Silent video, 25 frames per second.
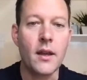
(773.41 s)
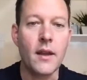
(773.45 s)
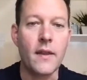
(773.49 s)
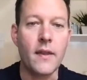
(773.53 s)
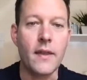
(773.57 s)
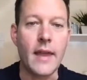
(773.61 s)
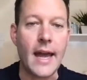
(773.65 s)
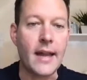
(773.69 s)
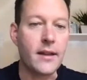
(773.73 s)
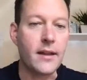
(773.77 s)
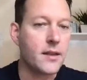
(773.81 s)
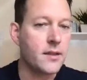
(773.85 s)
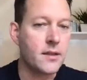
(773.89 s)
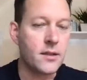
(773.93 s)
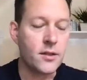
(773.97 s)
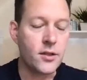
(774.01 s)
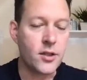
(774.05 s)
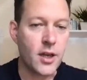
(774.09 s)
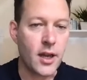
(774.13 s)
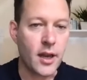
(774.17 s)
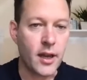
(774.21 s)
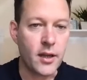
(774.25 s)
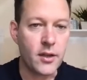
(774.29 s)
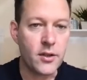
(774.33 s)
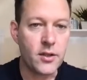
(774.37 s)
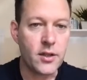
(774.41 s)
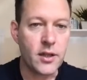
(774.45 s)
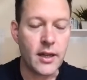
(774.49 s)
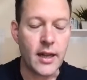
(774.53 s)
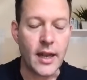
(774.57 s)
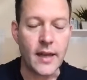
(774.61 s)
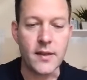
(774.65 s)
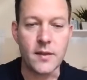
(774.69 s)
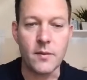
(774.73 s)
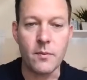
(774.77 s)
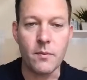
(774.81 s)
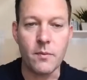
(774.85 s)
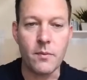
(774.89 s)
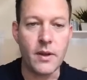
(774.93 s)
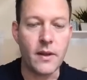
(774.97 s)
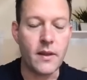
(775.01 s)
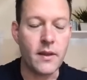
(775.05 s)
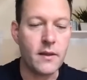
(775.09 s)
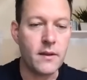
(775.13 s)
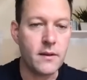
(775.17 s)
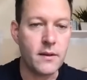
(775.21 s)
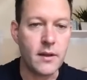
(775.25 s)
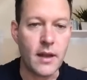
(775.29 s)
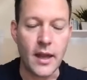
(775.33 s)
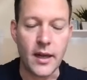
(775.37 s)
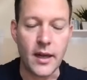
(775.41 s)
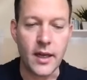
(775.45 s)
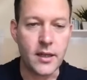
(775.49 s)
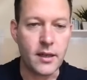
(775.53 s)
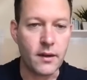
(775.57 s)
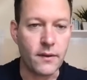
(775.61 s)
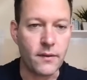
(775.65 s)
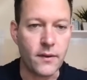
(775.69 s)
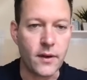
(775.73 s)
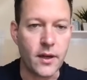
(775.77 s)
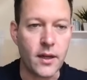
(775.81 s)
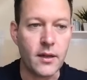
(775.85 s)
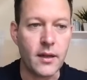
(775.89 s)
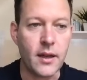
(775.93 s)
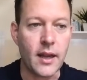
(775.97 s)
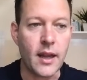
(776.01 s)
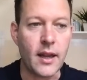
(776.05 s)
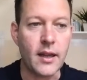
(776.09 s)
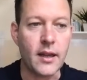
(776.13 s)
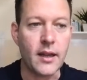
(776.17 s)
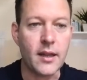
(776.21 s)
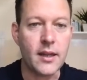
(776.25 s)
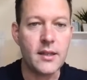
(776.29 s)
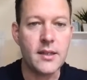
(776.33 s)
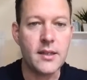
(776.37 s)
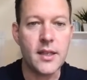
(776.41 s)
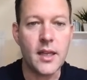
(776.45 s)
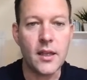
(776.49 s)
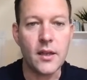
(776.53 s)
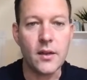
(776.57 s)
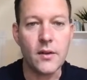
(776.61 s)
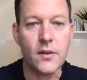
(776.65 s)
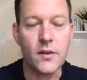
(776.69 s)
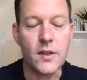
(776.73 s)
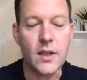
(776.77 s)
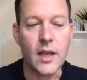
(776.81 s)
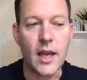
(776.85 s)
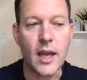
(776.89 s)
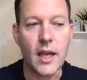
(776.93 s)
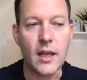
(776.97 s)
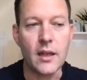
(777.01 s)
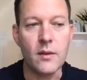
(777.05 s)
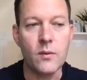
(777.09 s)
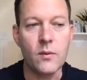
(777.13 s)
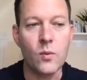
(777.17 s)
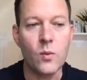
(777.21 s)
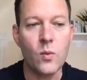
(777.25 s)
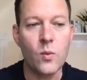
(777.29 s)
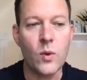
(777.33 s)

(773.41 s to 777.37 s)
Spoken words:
That doesn't change. It hasn't been any different, and it continues. And